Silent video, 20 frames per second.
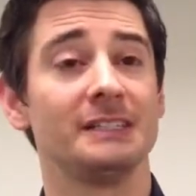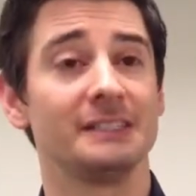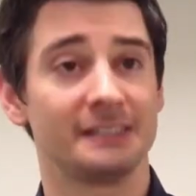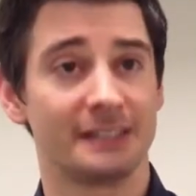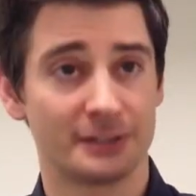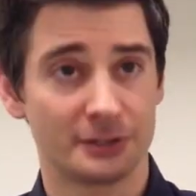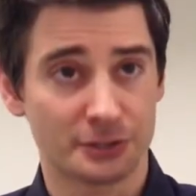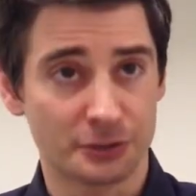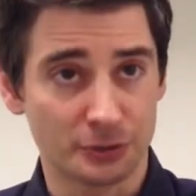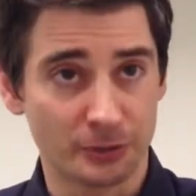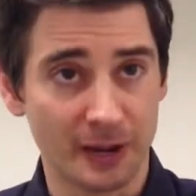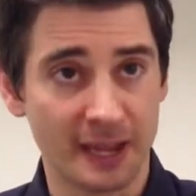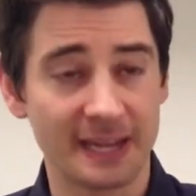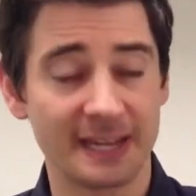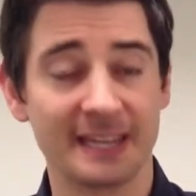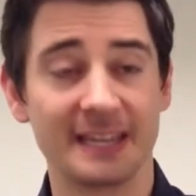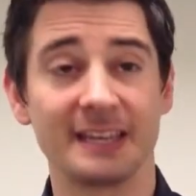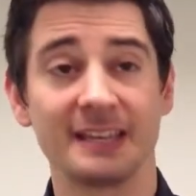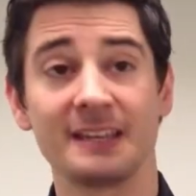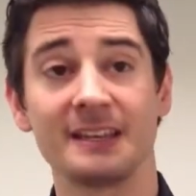and
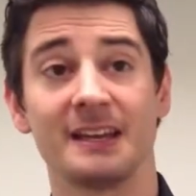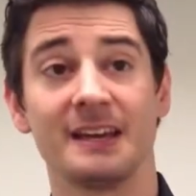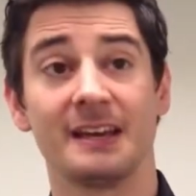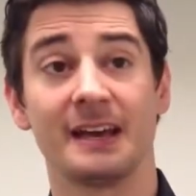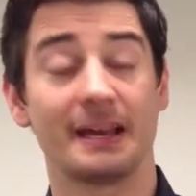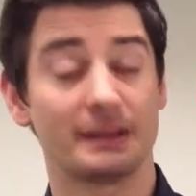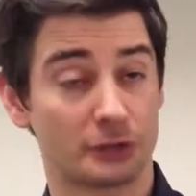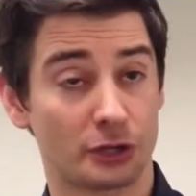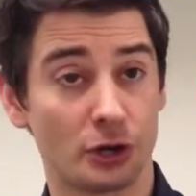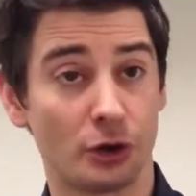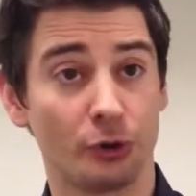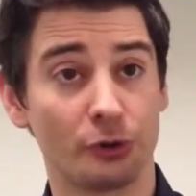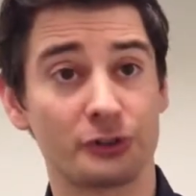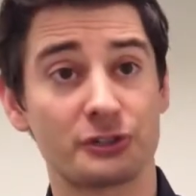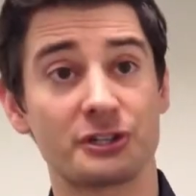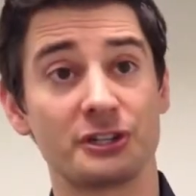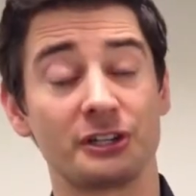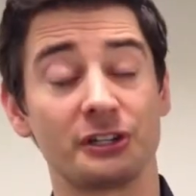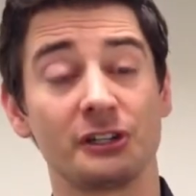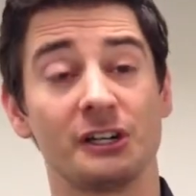training and
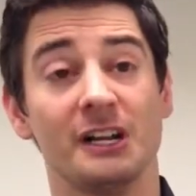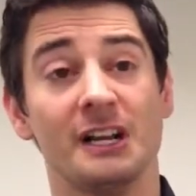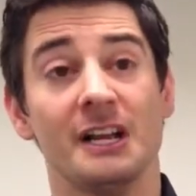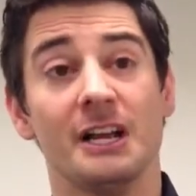culture.